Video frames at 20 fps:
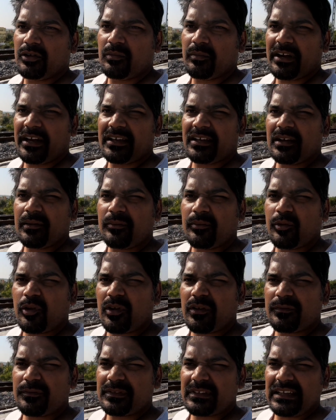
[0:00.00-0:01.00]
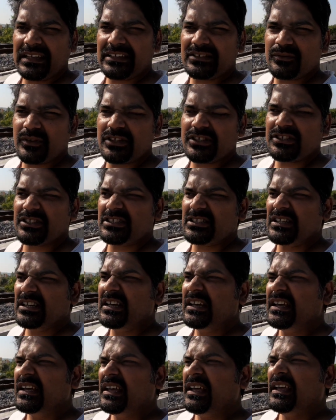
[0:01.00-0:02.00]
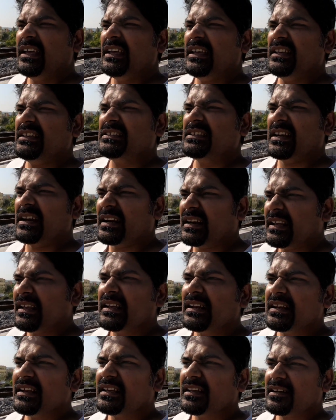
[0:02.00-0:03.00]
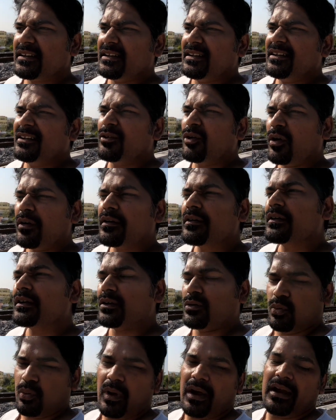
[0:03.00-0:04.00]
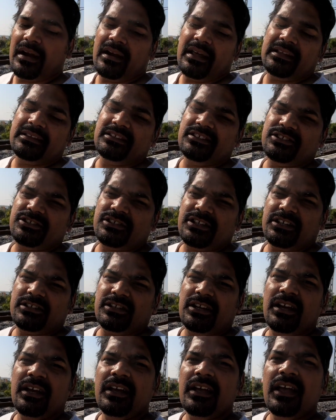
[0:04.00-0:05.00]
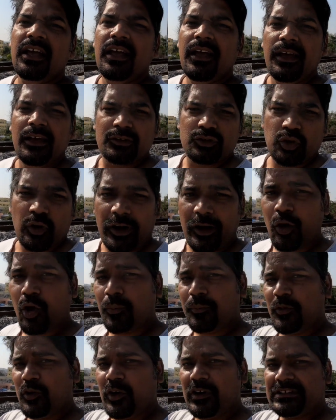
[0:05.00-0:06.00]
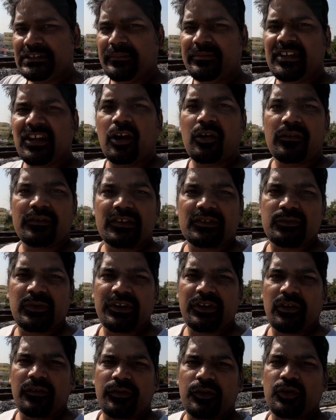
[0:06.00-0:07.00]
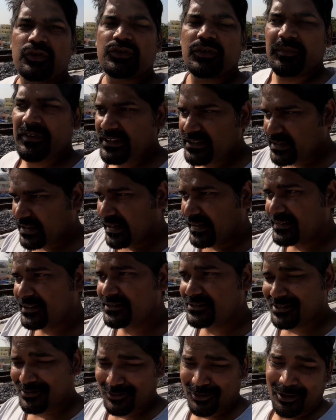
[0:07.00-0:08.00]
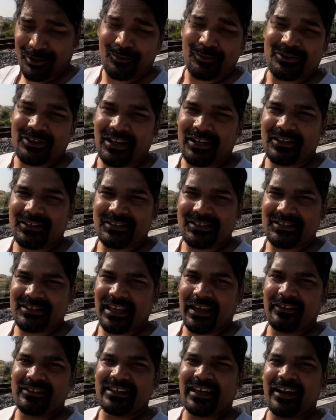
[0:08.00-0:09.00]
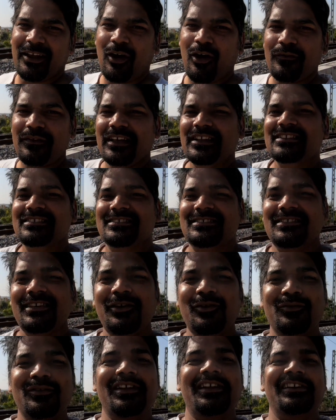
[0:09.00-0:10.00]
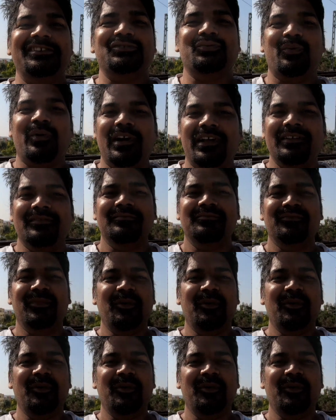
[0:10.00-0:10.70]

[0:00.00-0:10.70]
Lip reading: buying up a lot of things which is really not required at this stage. So I hope you learned something out of this video. If you do so, please like and subscribe to my channel. This is Kevin signing off, and see you in the next one.